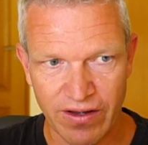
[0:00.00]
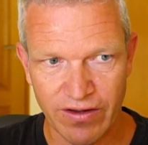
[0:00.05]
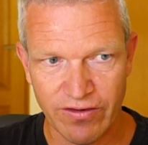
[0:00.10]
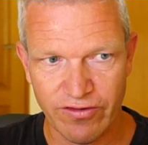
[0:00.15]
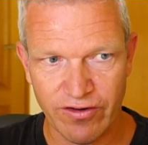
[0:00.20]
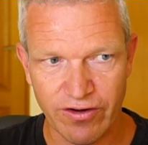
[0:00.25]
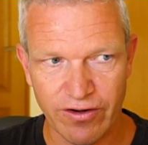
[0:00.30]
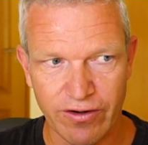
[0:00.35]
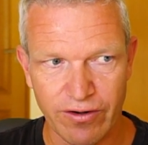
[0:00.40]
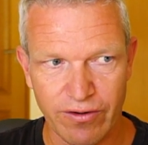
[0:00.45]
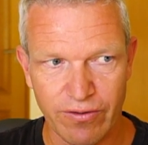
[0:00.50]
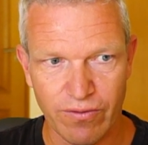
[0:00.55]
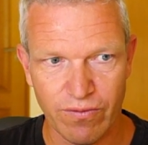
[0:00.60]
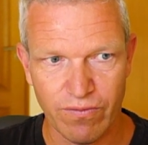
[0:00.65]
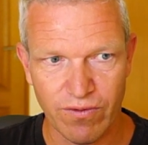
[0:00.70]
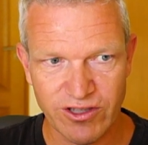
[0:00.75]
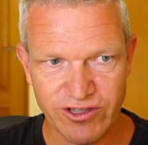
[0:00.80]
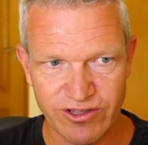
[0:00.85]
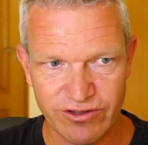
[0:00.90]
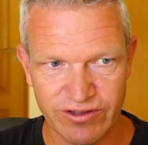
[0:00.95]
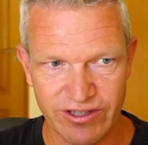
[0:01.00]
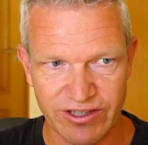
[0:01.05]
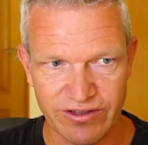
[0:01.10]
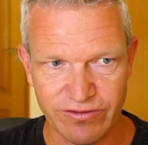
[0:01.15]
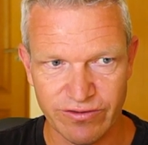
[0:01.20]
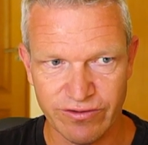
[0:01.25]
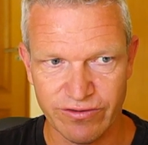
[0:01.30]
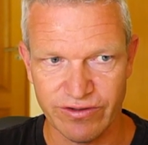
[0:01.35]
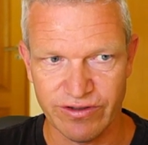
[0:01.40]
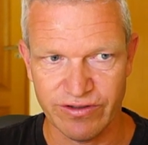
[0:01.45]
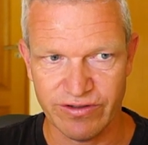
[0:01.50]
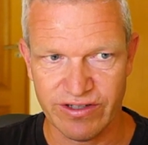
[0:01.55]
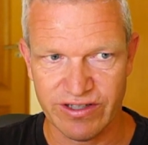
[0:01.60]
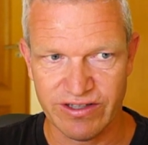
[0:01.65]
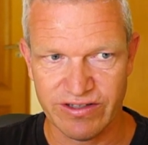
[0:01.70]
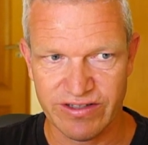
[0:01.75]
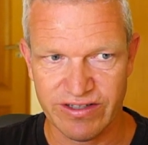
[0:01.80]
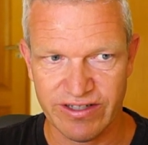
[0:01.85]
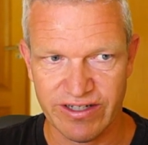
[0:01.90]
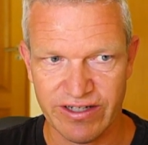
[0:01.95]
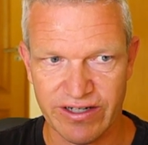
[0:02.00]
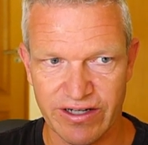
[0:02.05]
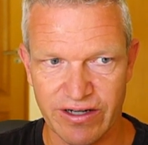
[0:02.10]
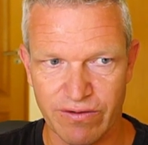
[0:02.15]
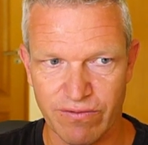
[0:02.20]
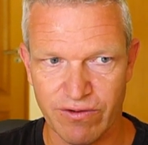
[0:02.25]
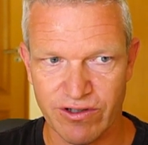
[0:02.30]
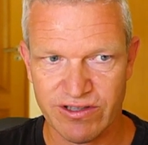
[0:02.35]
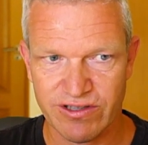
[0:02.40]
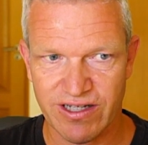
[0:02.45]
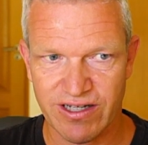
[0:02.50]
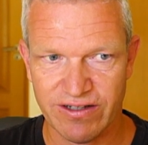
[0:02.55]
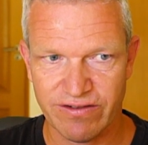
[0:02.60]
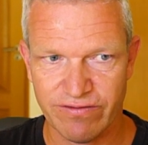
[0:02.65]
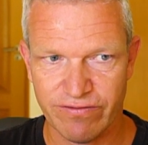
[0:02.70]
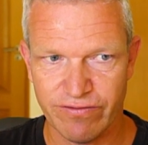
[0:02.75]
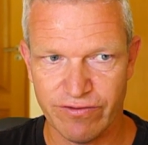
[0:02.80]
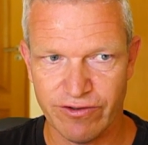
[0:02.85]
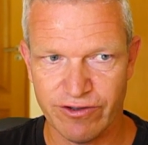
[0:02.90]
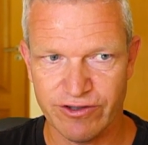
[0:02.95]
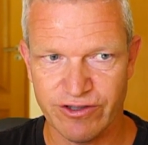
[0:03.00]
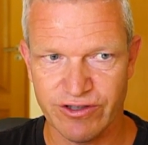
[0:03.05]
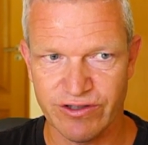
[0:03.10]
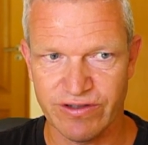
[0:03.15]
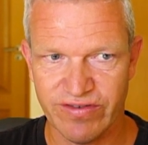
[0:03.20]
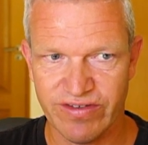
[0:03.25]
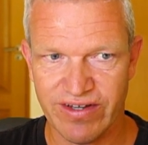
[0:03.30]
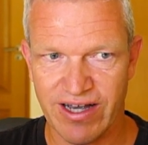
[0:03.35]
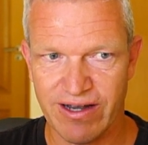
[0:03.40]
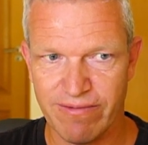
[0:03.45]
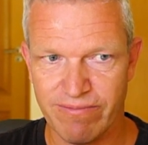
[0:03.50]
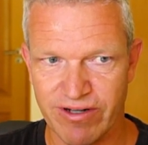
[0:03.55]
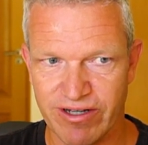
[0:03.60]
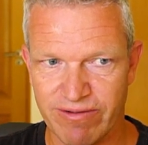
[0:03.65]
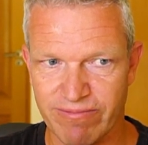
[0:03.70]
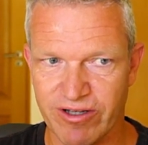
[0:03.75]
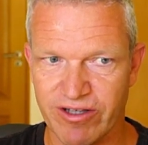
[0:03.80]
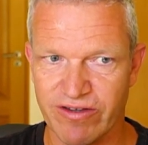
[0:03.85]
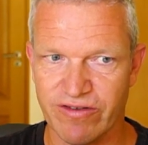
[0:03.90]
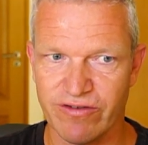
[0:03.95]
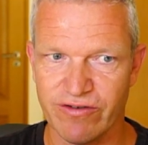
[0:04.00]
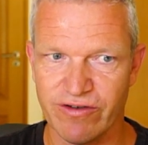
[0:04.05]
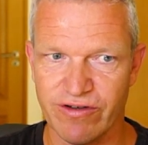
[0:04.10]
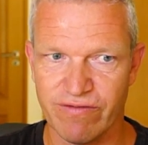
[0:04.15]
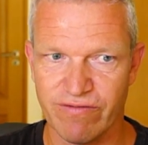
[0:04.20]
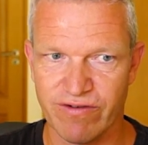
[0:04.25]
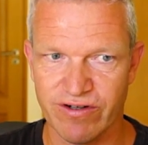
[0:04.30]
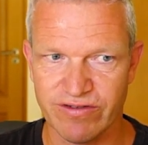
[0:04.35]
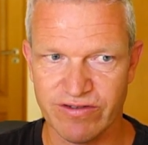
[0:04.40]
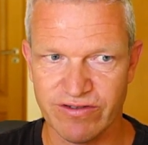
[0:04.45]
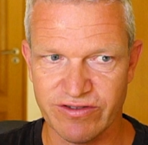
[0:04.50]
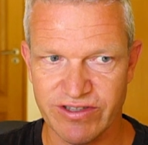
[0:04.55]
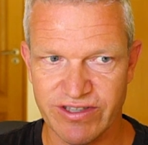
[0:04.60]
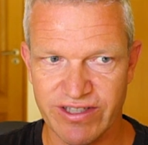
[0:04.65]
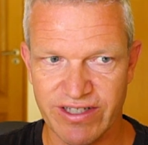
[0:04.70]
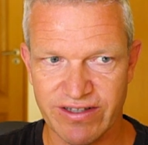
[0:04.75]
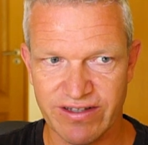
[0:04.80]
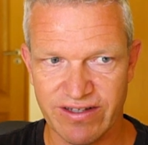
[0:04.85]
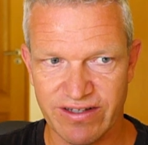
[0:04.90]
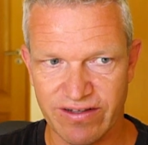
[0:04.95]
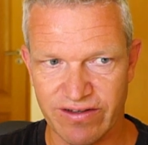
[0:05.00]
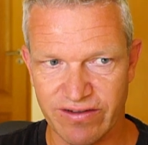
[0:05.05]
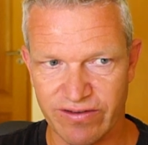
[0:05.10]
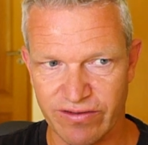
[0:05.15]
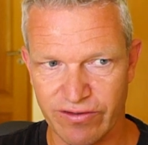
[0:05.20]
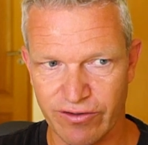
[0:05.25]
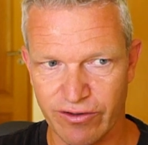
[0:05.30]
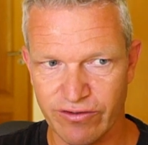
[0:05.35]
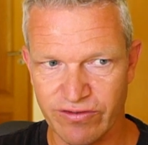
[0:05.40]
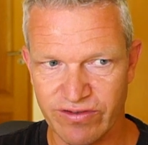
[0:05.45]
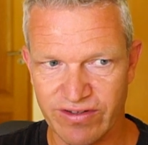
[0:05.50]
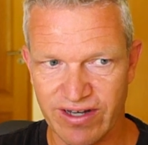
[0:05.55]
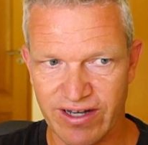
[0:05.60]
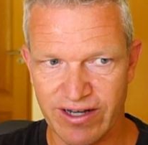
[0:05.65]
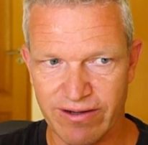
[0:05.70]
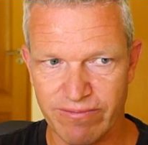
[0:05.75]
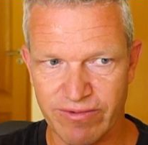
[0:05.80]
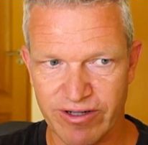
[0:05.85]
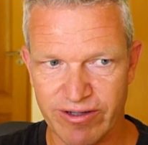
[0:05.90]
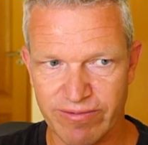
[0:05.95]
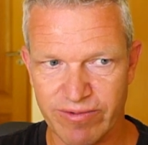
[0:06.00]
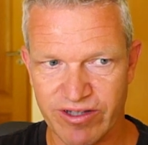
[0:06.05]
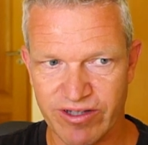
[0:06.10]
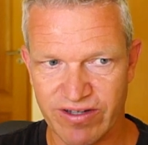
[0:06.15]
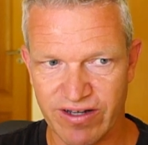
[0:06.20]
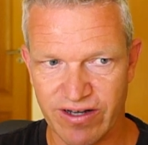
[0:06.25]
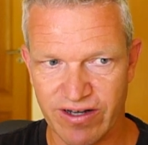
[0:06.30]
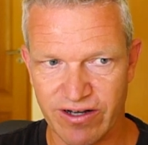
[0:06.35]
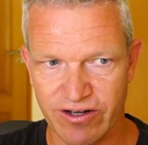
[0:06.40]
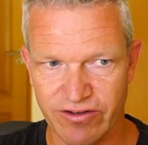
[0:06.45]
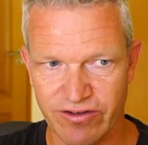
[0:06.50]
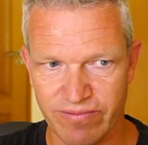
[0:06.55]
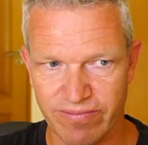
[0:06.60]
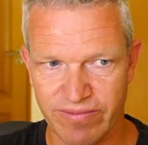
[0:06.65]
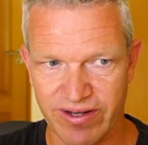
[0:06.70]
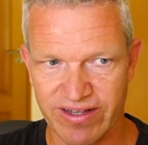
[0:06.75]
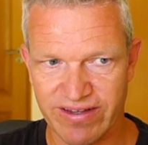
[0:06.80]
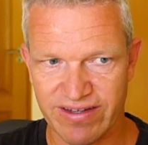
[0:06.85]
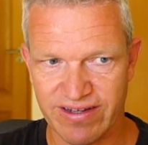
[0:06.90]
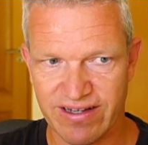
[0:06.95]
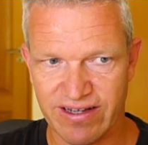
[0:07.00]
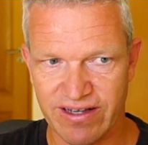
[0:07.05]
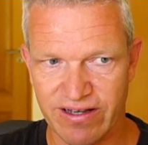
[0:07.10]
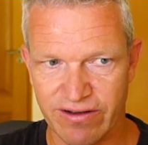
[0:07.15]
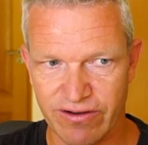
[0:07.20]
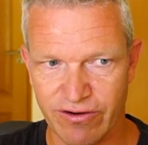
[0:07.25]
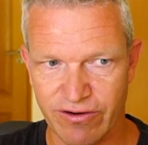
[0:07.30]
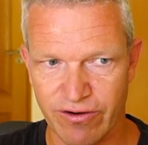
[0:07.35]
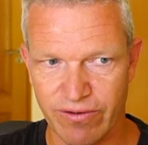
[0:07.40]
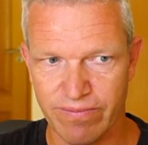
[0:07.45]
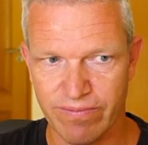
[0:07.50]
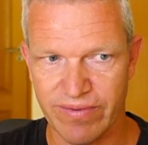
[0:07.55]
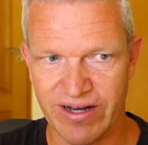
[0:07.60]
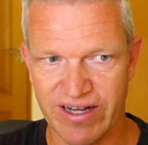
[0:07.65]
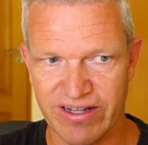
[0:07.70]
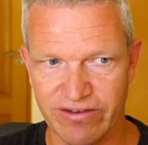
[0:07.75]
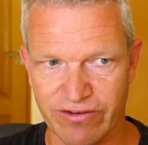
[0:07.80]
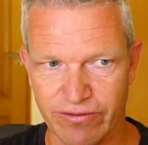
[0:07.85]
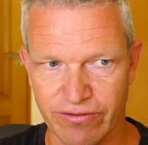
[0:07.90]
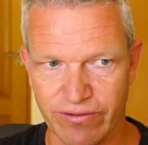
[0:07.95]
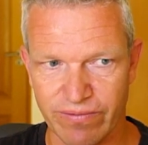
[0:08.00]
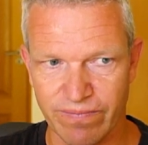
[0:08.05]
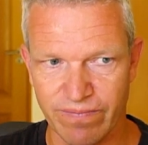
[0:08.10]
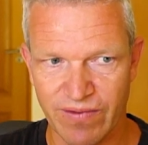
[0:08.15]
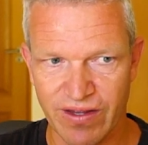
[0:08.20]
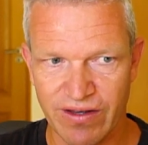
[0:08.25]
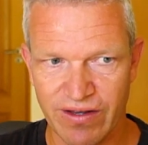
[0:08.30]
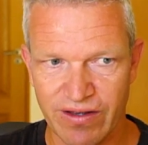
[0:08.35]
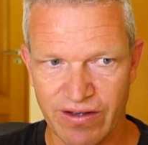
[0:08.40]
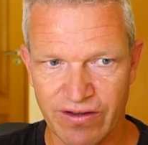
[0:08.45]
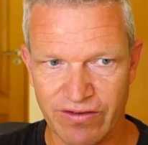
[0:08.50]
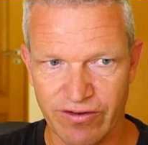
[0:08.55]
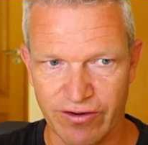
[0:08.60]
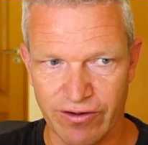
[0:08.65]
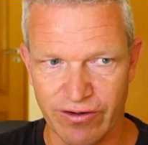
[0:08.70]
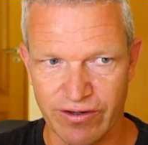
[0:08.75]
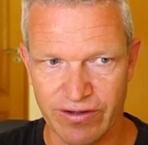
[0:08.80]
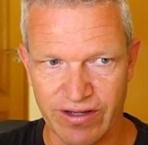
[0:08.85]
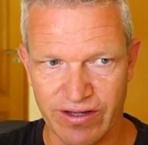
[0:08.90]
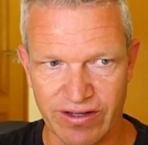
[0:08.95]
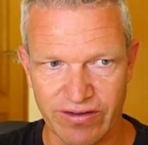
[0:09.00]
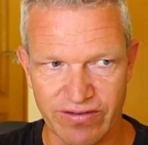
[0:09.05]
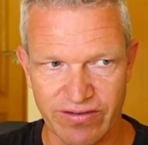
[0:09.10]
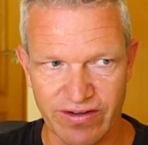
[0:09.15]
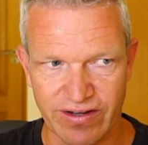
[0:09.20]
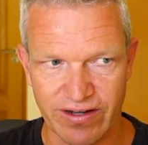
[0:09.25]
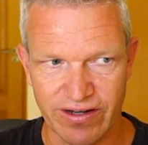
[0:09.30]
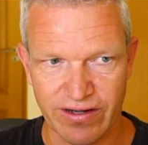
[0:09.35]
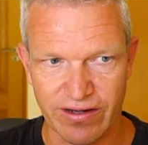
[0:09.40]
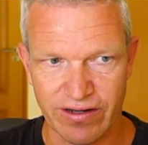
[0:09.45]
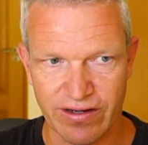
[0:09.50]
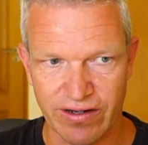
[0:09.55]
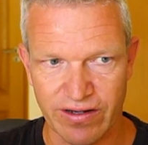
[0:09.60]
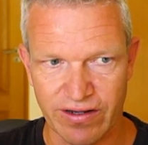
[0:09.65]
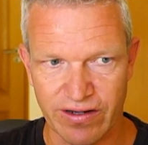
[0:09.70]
So what you can do, you can say, what kind of version time limit do you want to set? No time limit, automatic or manual. So you can say